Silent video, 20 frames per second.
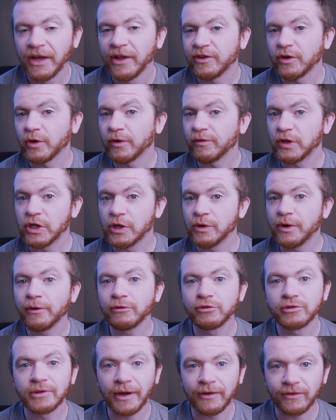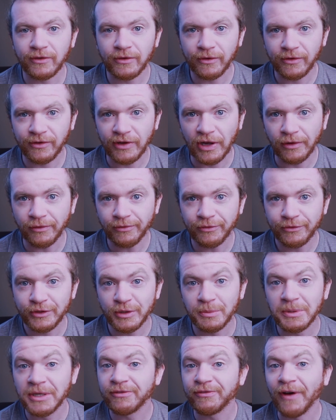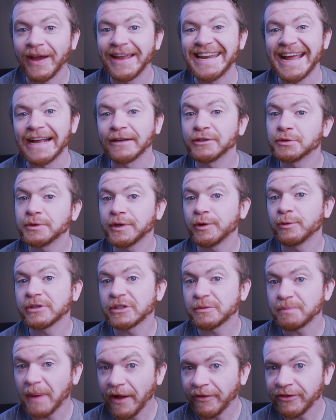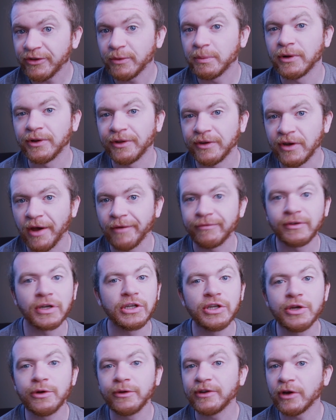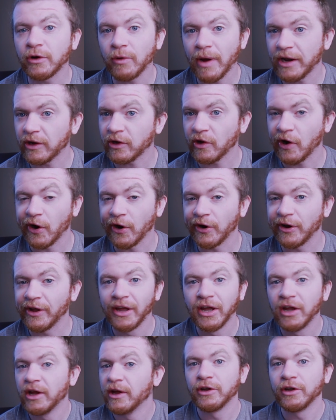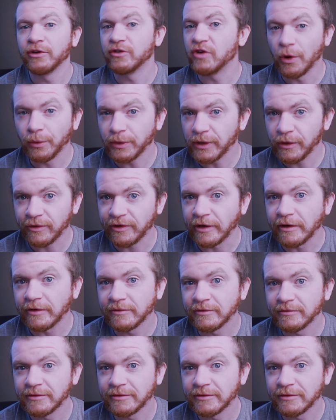So if you don't trust yourself to be financially responsible enough to use a credit card, don't use it.